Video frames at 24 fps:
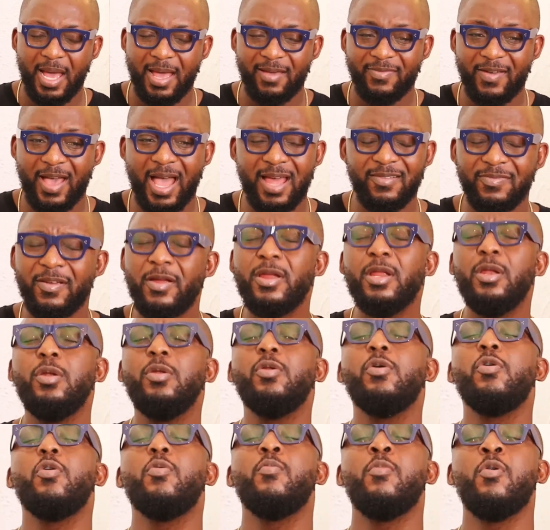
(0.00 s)
I've had very
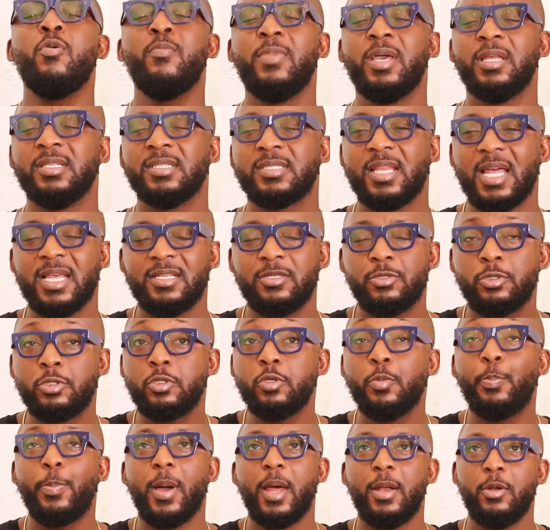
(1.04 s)
low moments, like
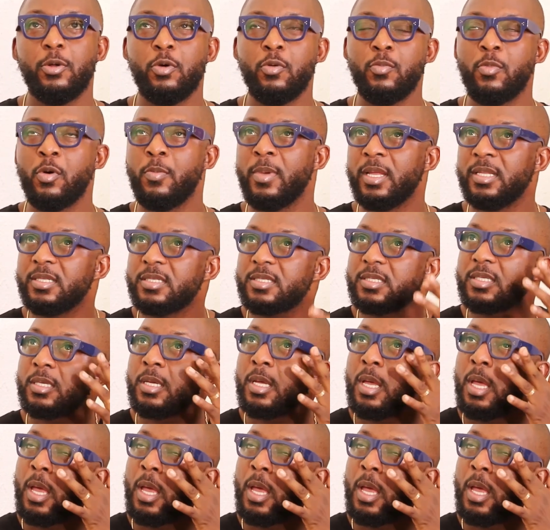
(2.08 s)
super low moments.